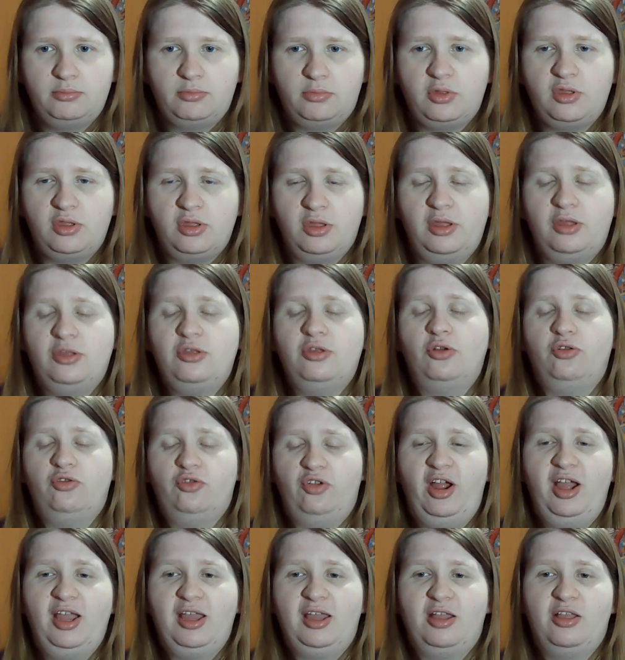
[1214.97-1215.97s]
celestial
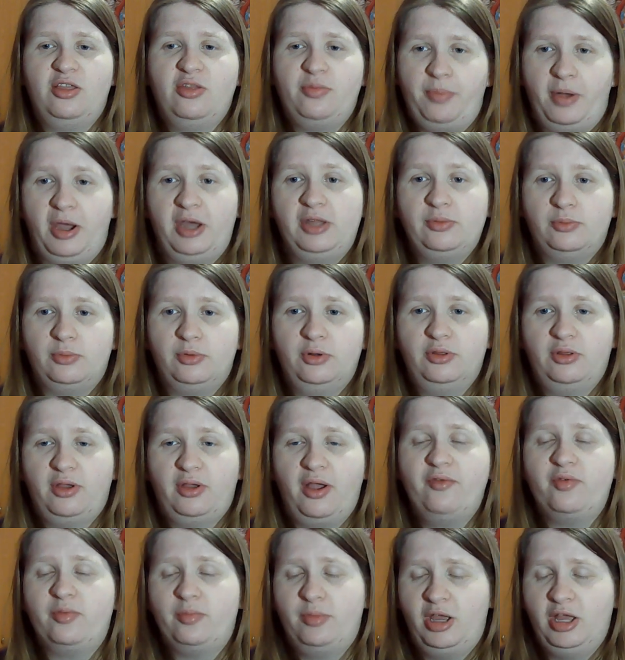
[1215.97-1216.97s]
dragons, by the world
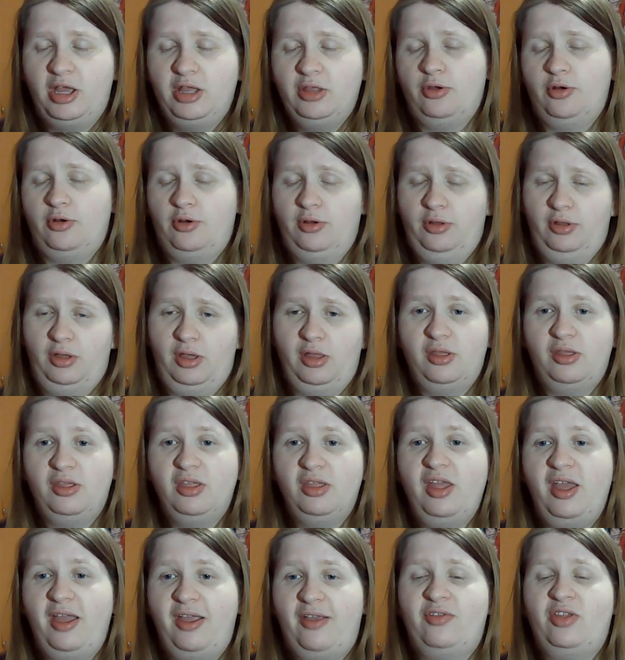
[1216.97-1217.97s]
government, and turned into
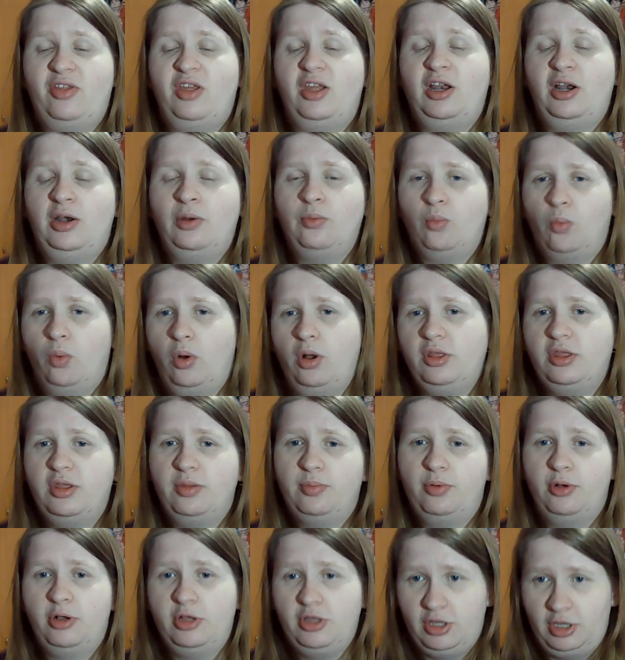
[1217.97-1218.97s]
slaves. He didn't want to
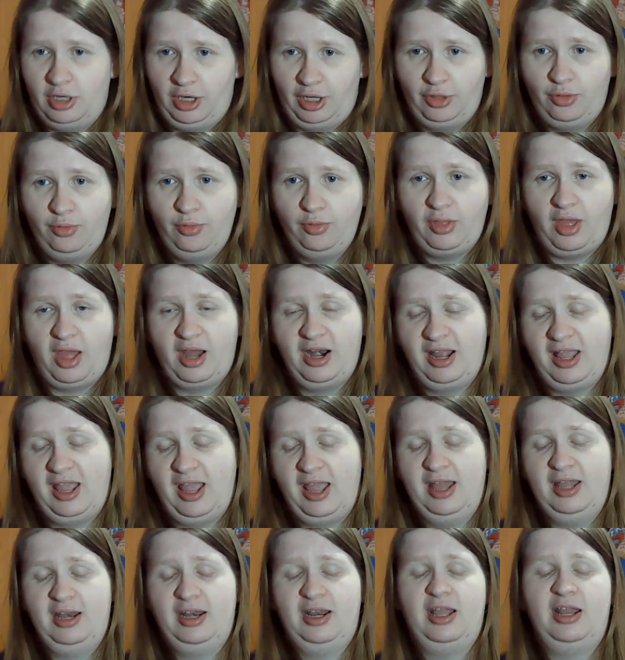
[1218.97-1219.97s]
put Jenny through that
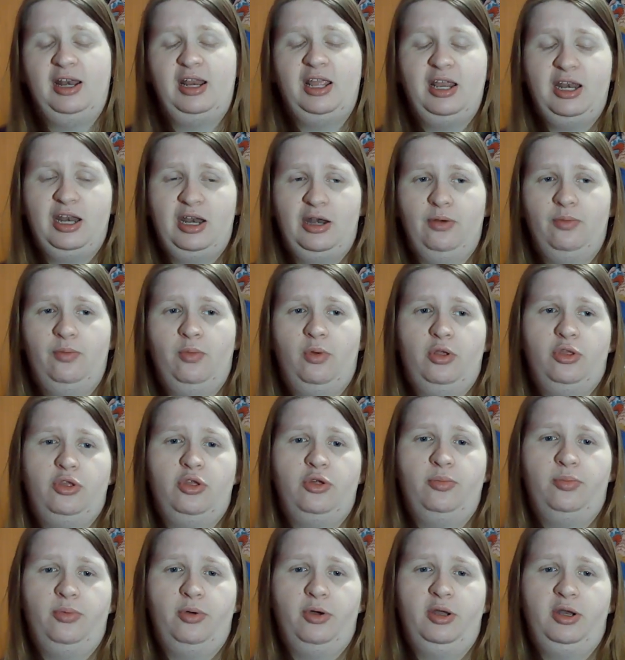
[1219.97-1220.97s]
again, and he didn't want
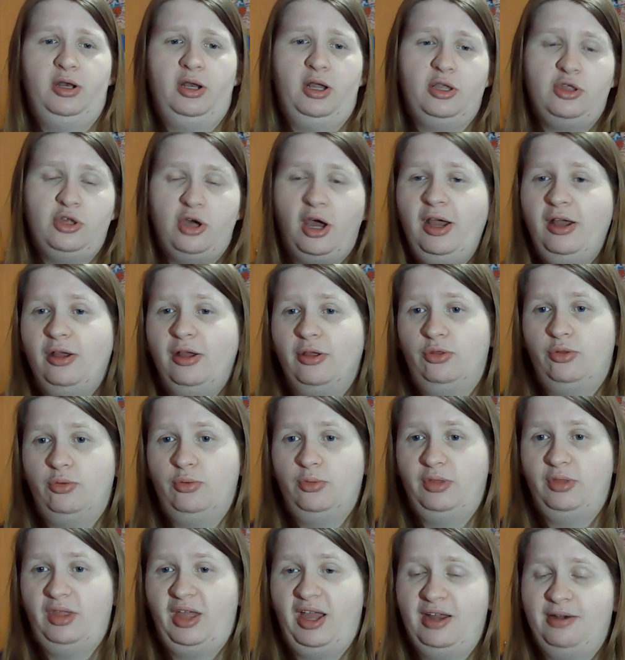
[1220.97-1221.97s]
to put a child
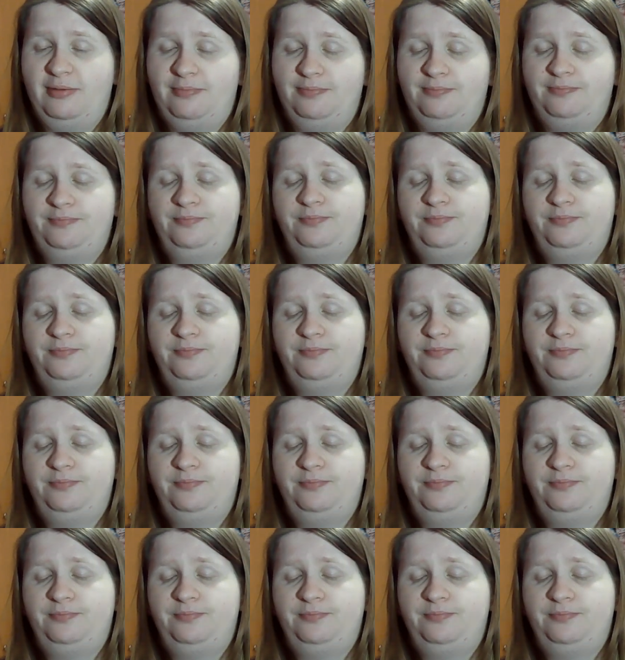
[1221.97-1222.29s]
through that.